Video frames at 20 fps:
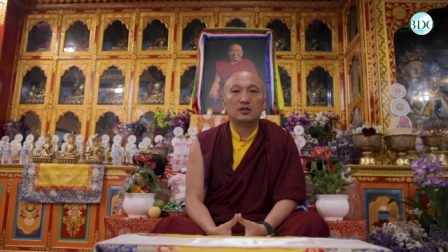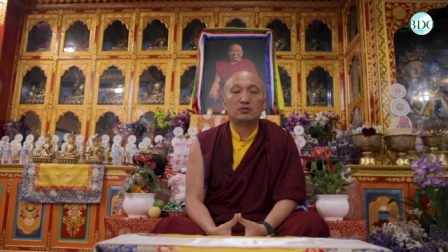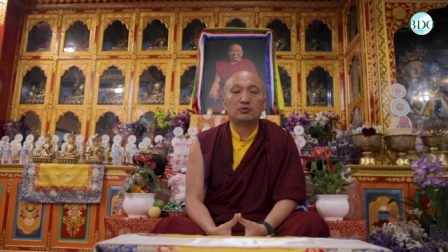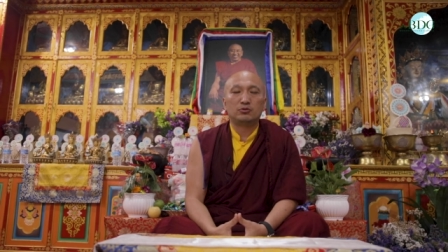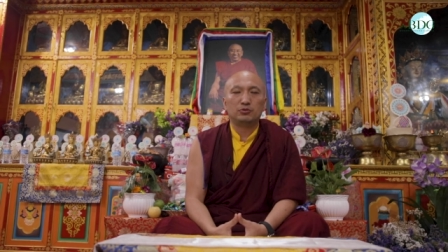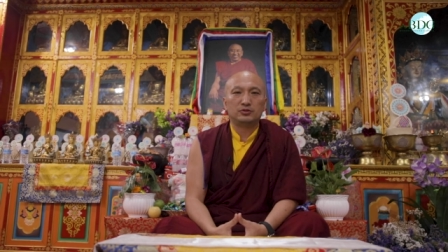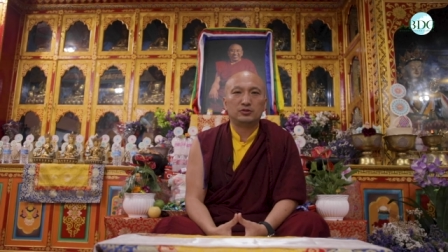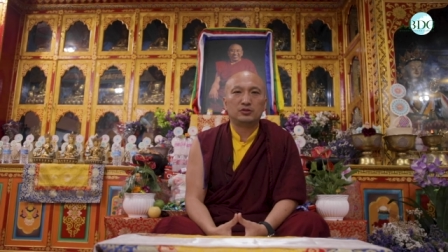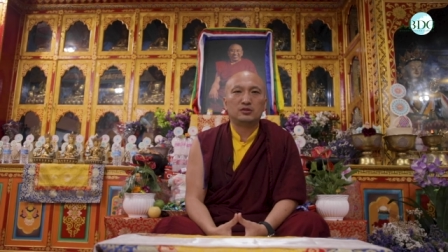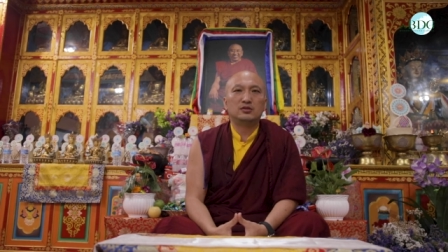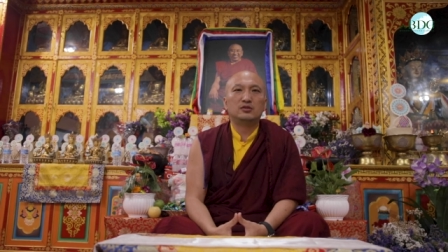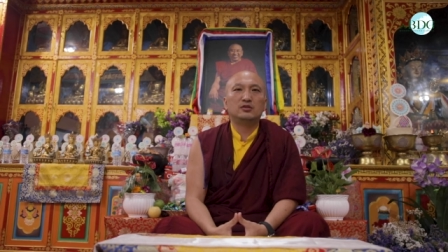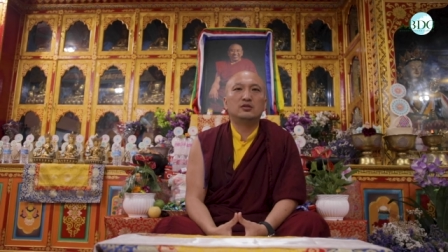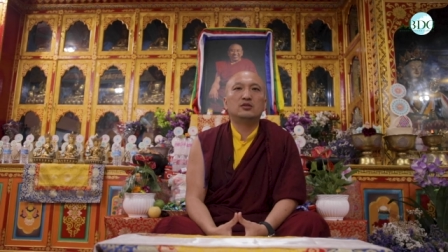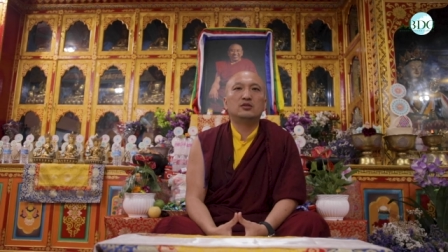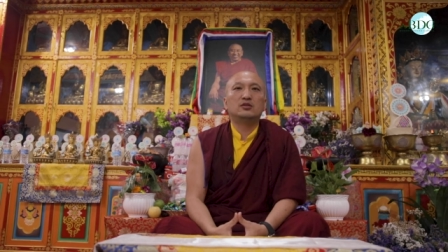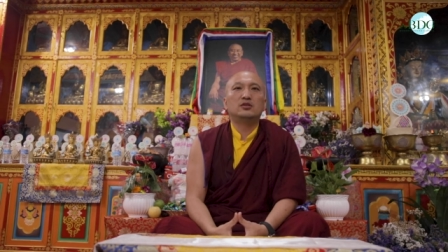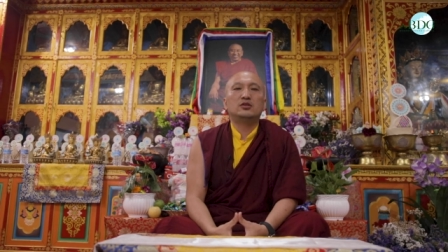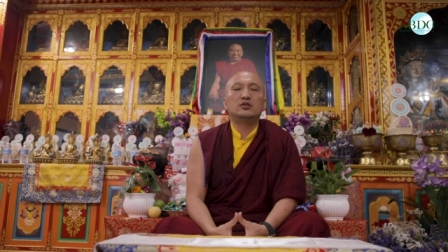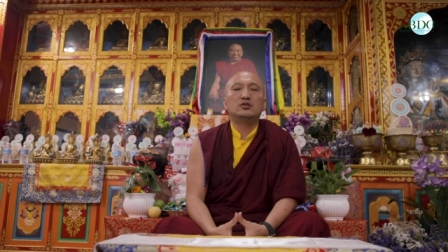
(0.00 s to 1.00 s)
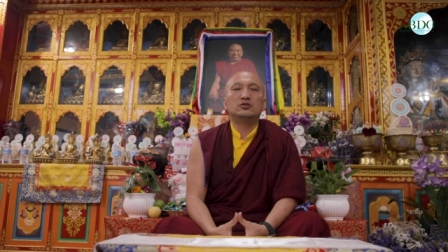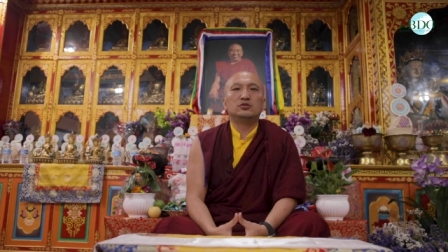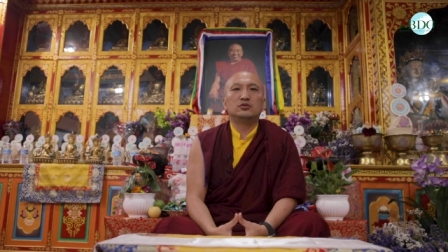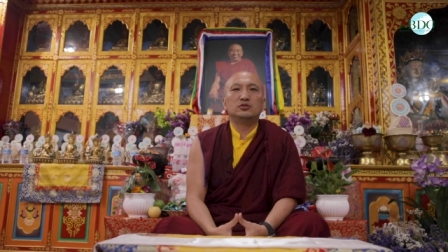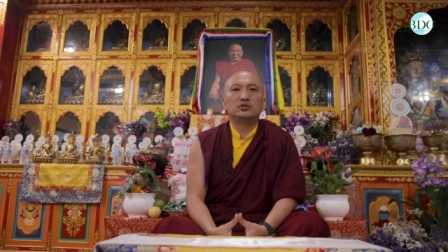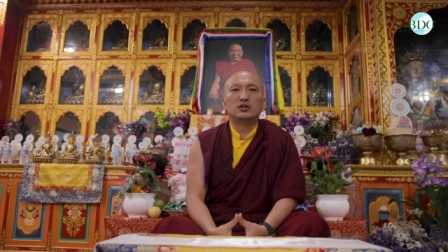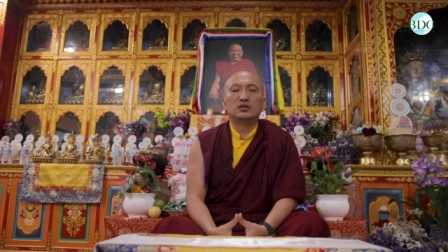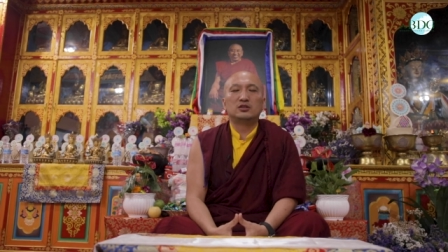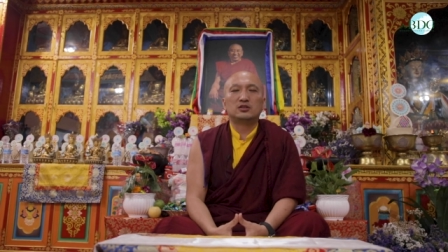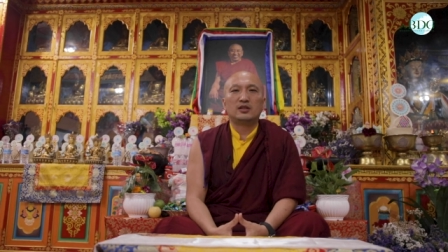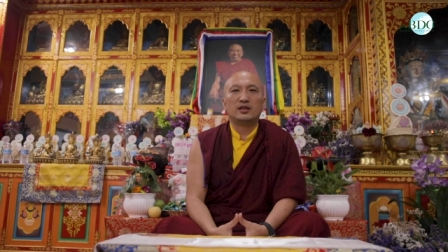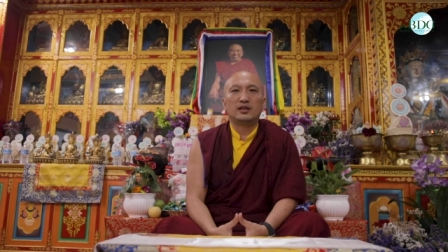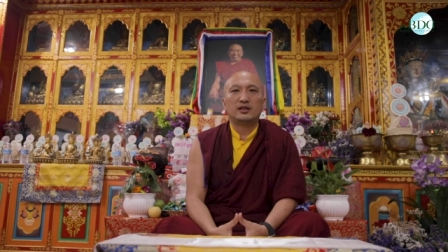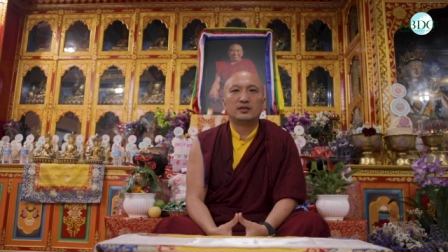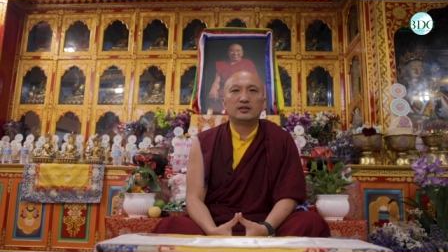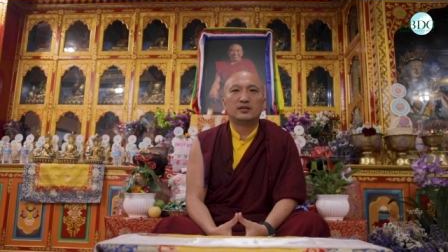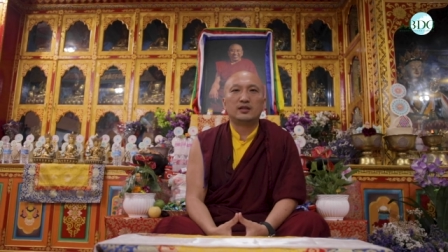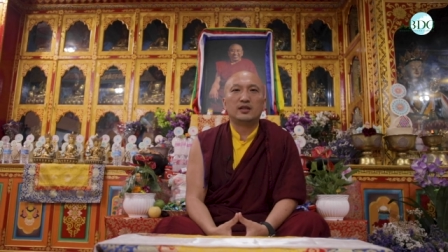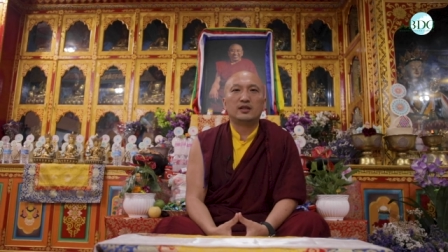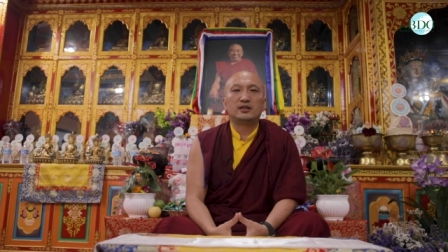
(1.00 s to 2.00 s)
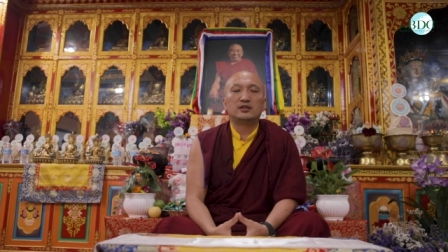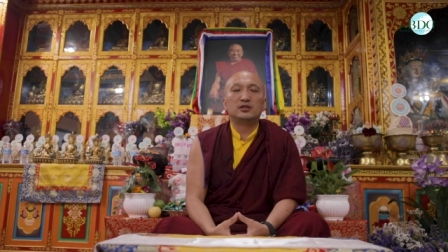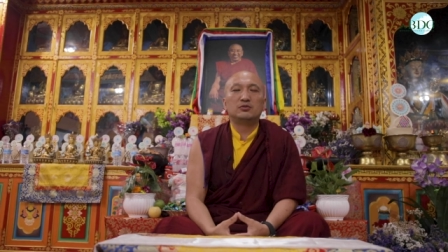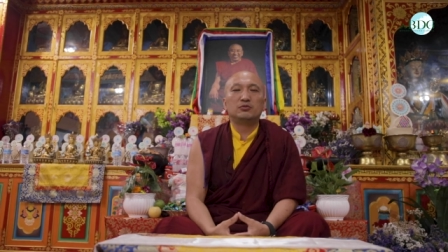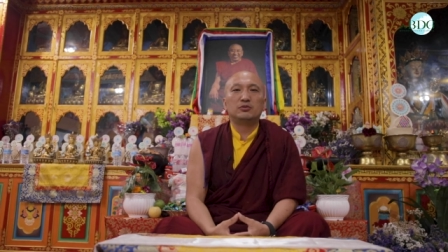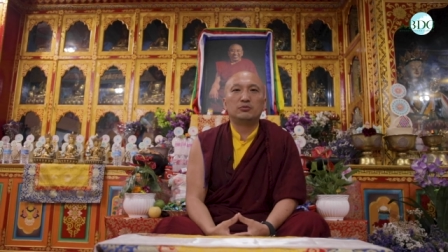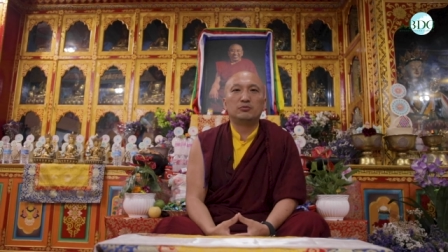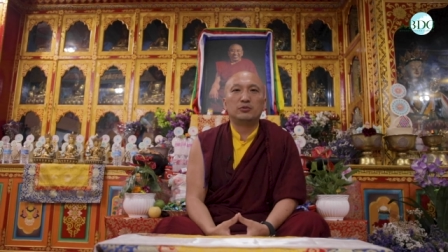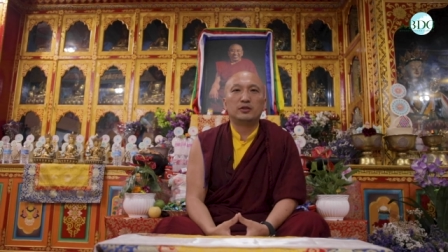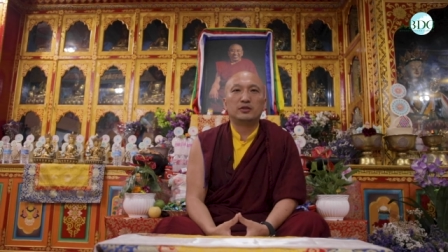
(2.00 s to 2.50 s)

good. So just like that, even